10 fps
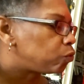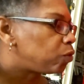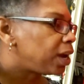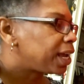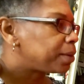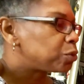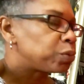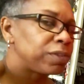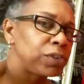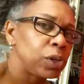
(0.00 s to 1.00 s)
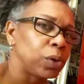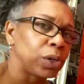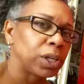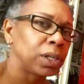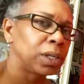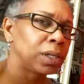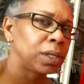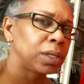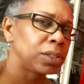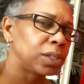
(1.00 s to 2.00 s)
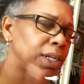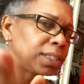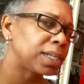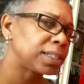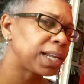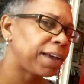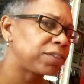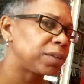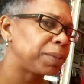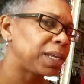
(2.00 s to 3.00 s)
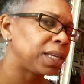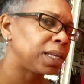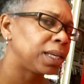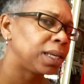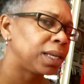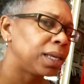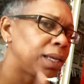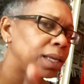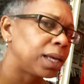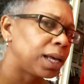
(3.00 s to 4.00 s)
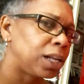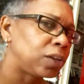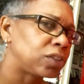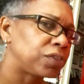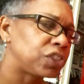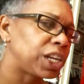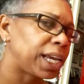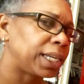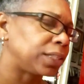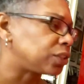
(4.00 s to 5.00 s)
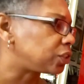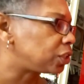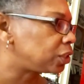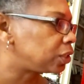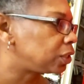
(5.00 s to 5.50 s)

rhymes with look. So there doesn't have to be a lot of change.